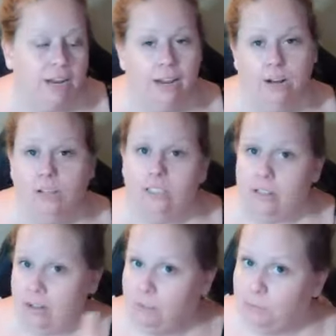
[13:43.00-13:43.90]
and also
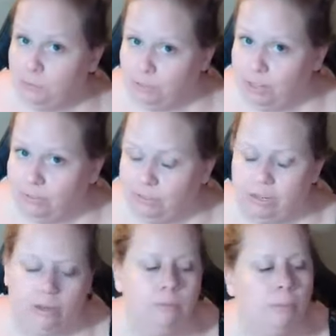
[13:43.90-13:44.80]
that helps you with your cover
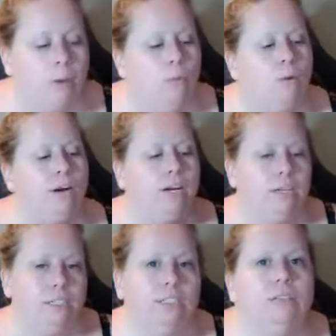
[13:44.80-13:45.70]
letter. What can
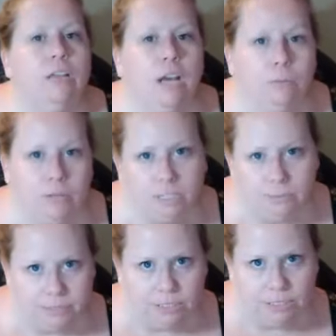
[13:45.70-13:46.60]
I do to help this
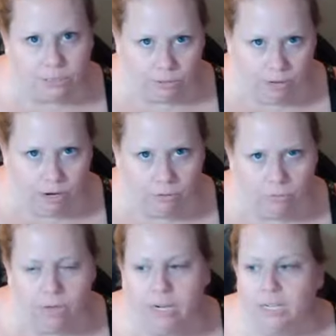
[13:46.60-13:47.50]
business grow?
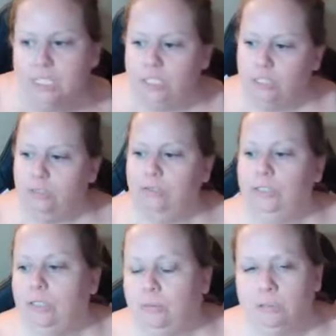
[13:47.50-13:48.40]
What can I do
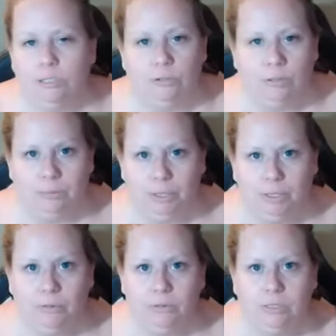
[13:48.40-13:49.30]
to help
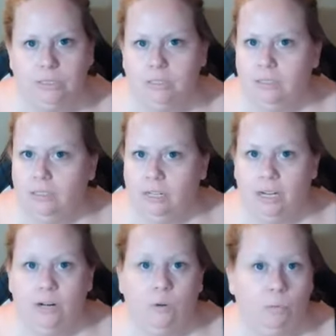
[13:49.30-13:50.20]
contribute
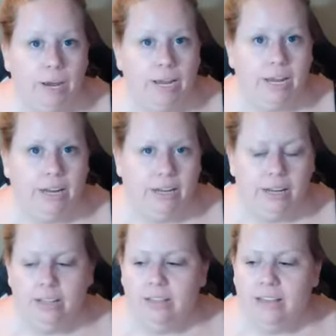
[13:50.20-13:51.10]
in a way
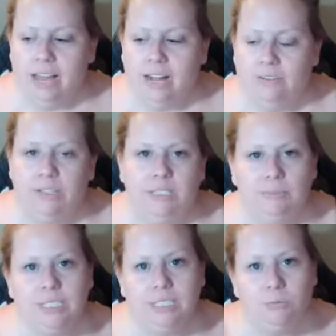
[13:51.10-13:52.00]
that this
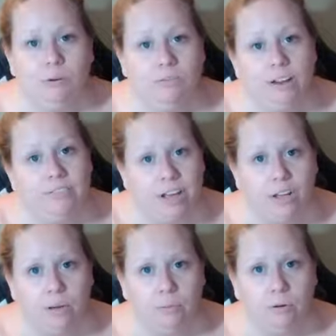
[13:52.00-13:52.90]
business will find
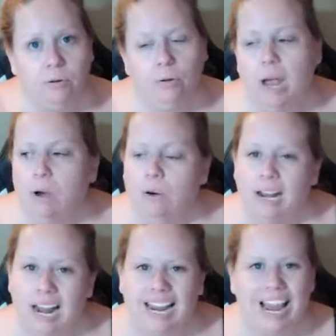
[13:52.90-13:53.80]
valuable? How
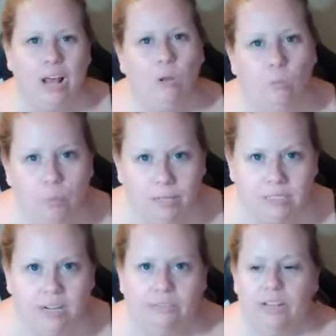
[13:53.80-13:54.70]
can I help?
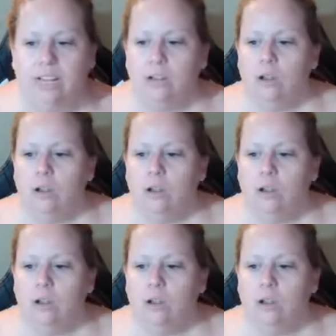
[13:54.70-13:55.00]
Instead of like,